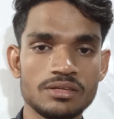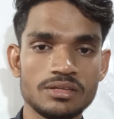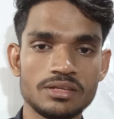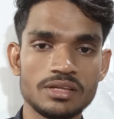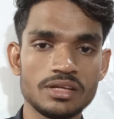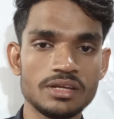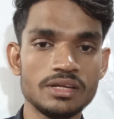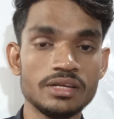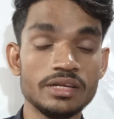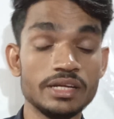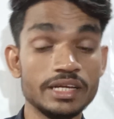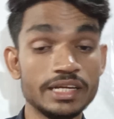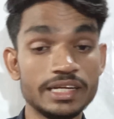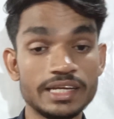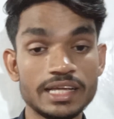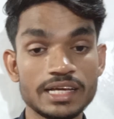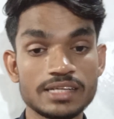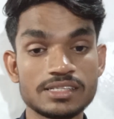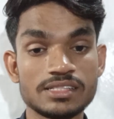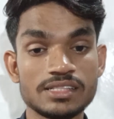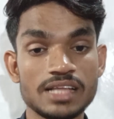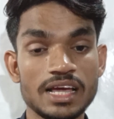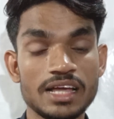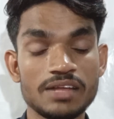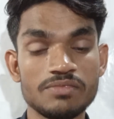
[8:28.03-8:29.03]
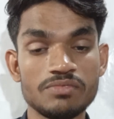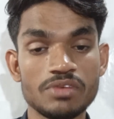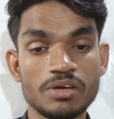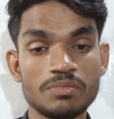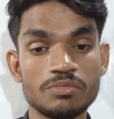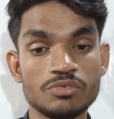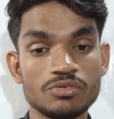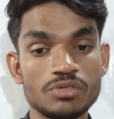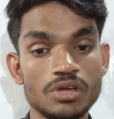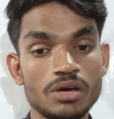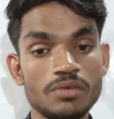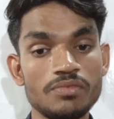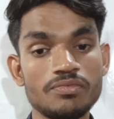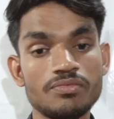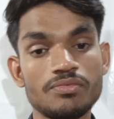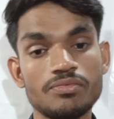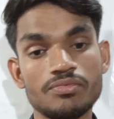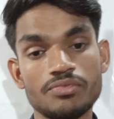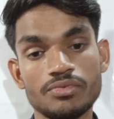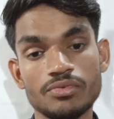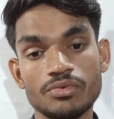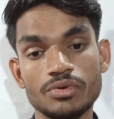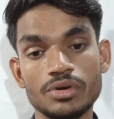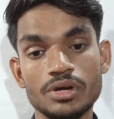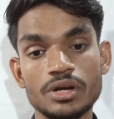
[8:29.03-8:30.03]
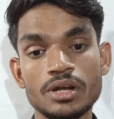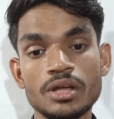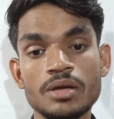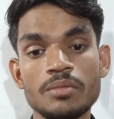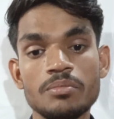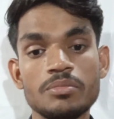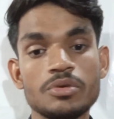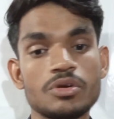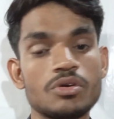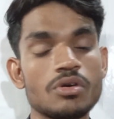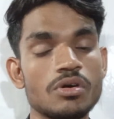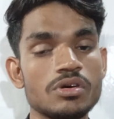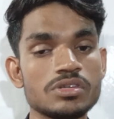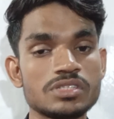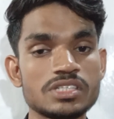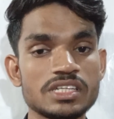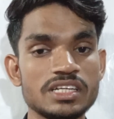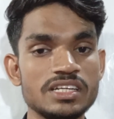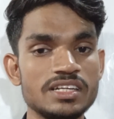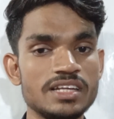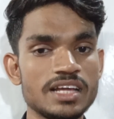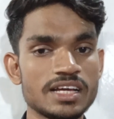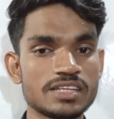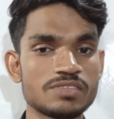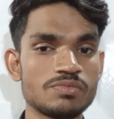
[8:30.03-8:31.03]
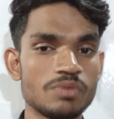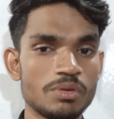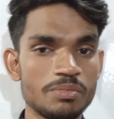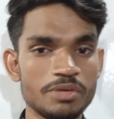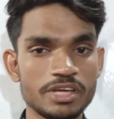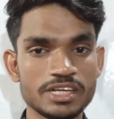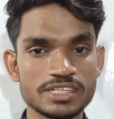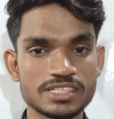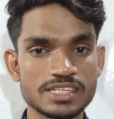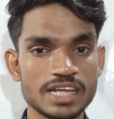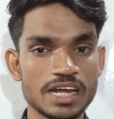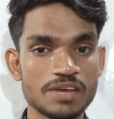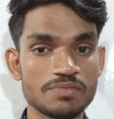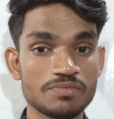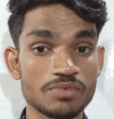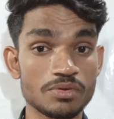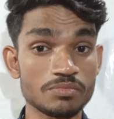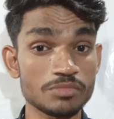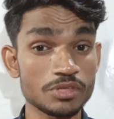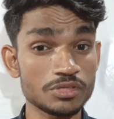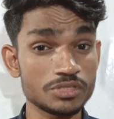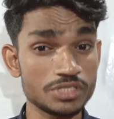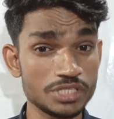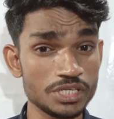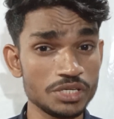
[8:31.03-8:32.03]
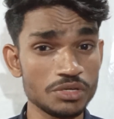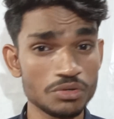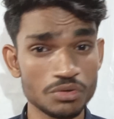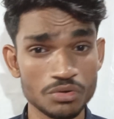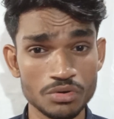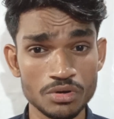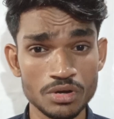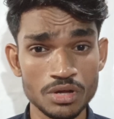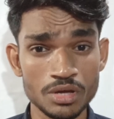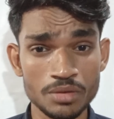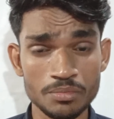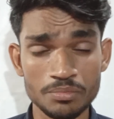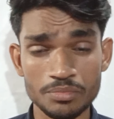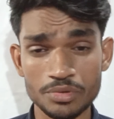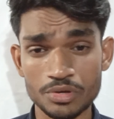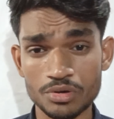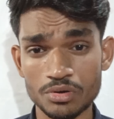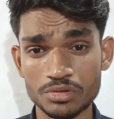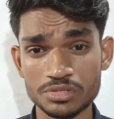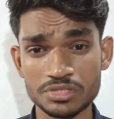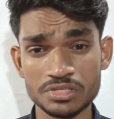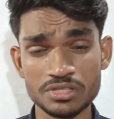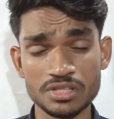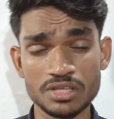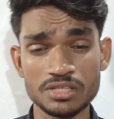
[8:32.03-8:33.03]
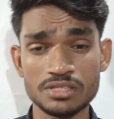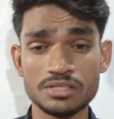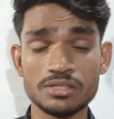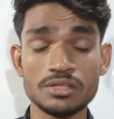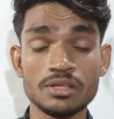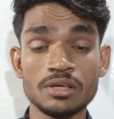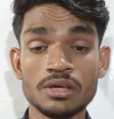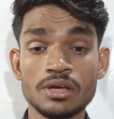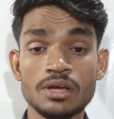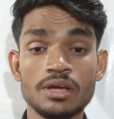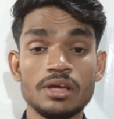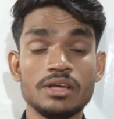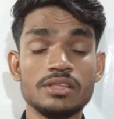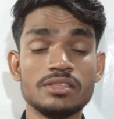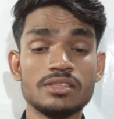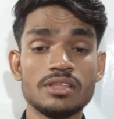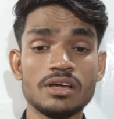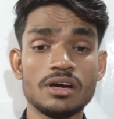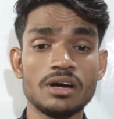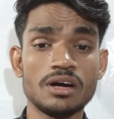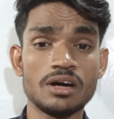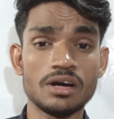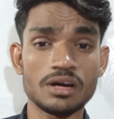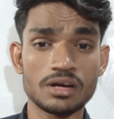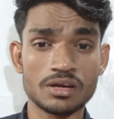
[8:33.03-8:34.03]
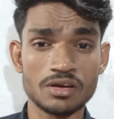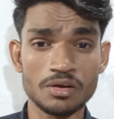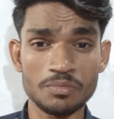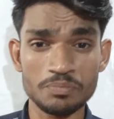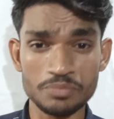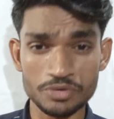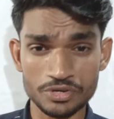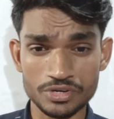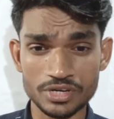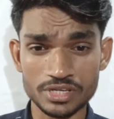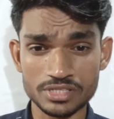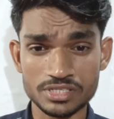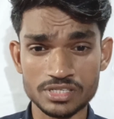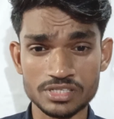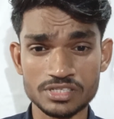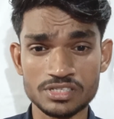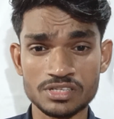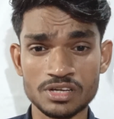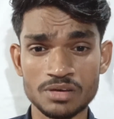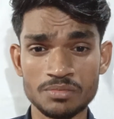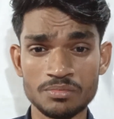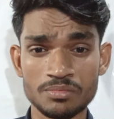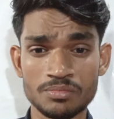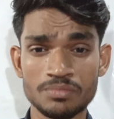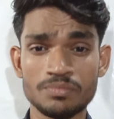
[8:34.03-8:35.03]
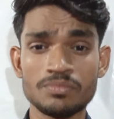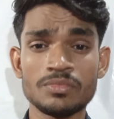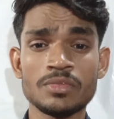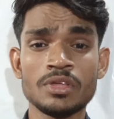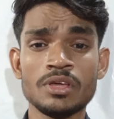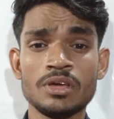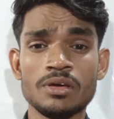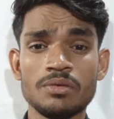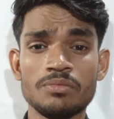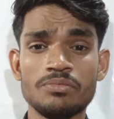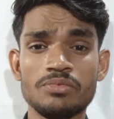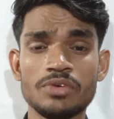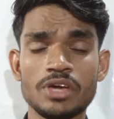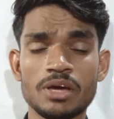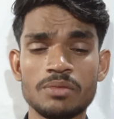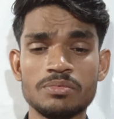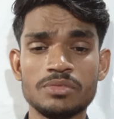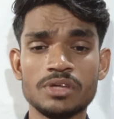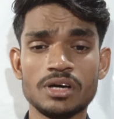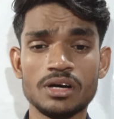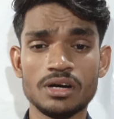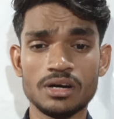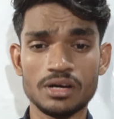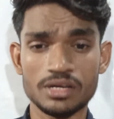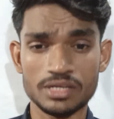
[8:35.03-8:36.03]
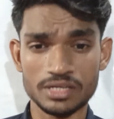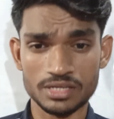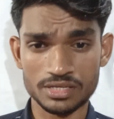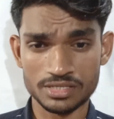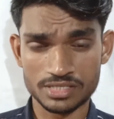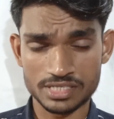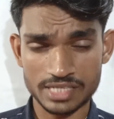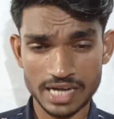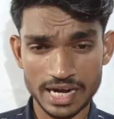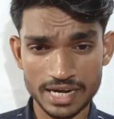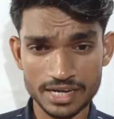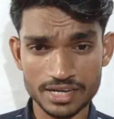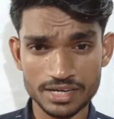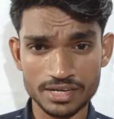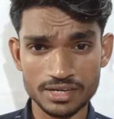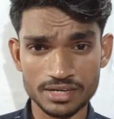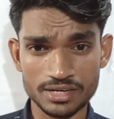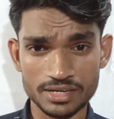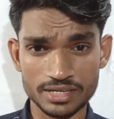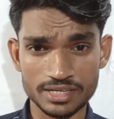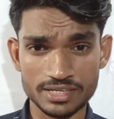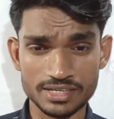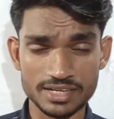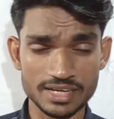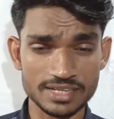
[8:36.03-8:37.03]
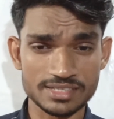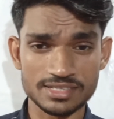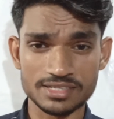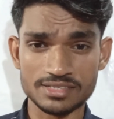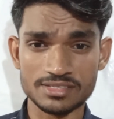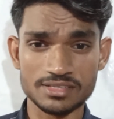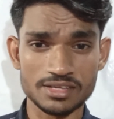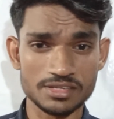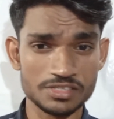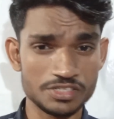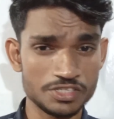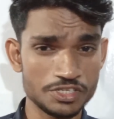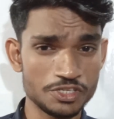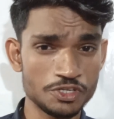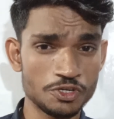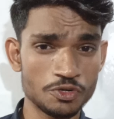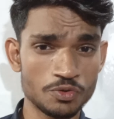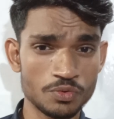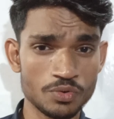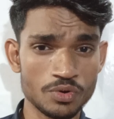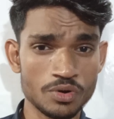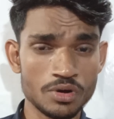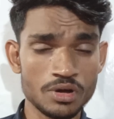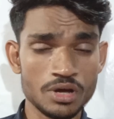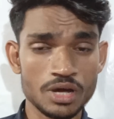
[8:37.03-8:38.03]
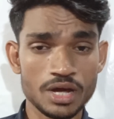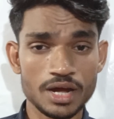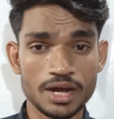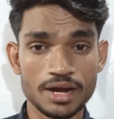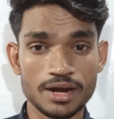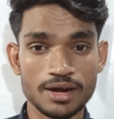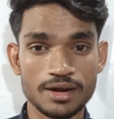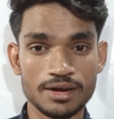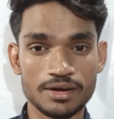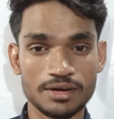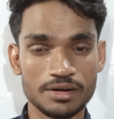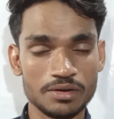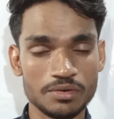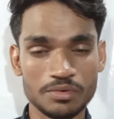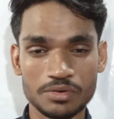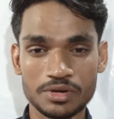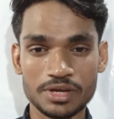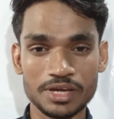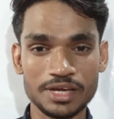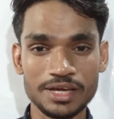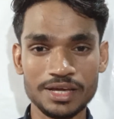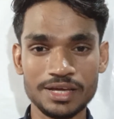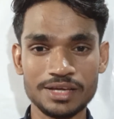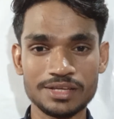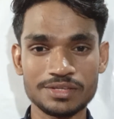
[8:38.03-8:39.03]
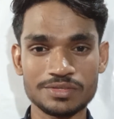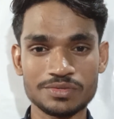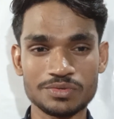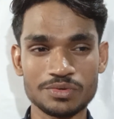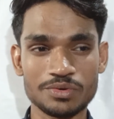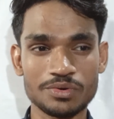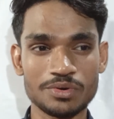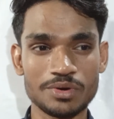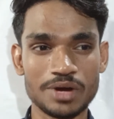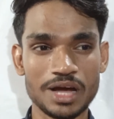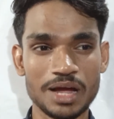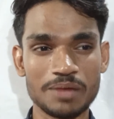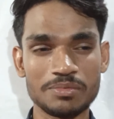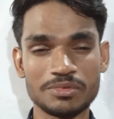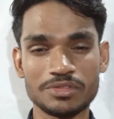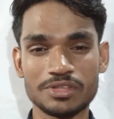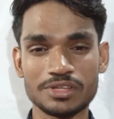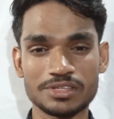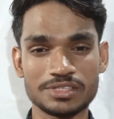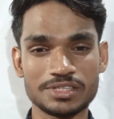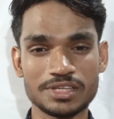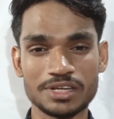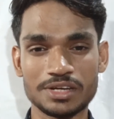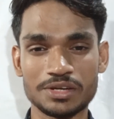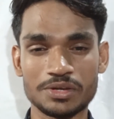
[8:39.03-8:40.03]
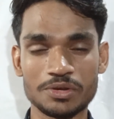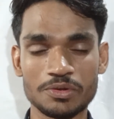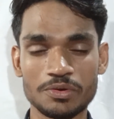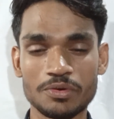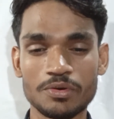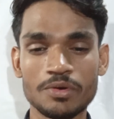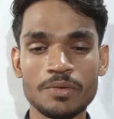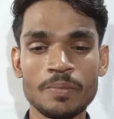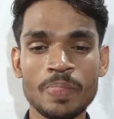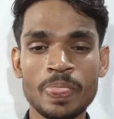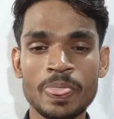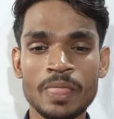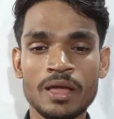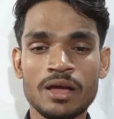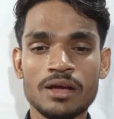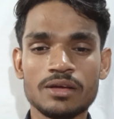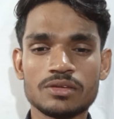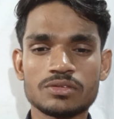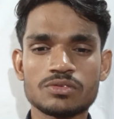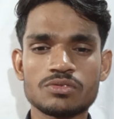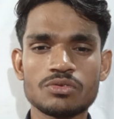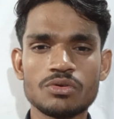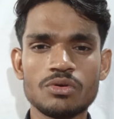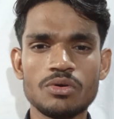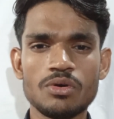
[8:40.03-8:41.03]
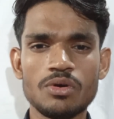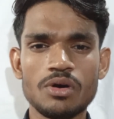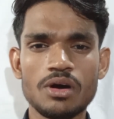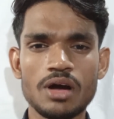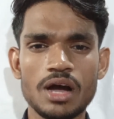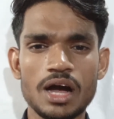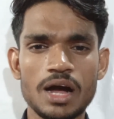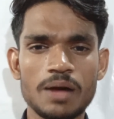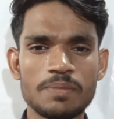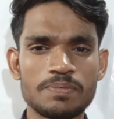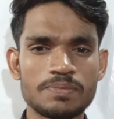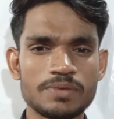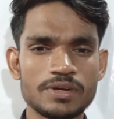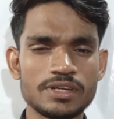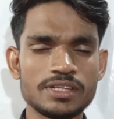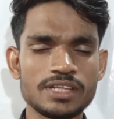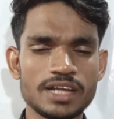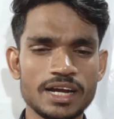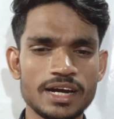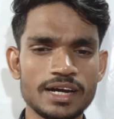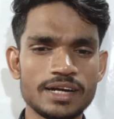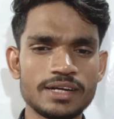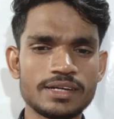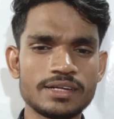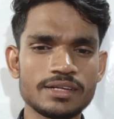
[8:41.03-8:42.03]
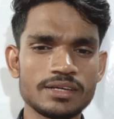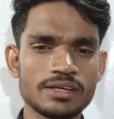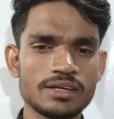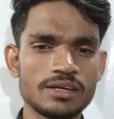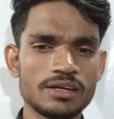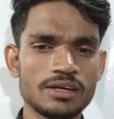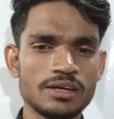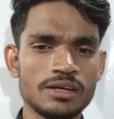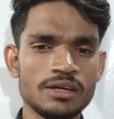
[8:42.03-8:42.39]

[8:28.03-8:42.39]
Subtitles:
till index 9 we have to the full, because index will be a start from the 0, because in the computer system we have the started index is the 0. And okay, so I have to just say to you, so after that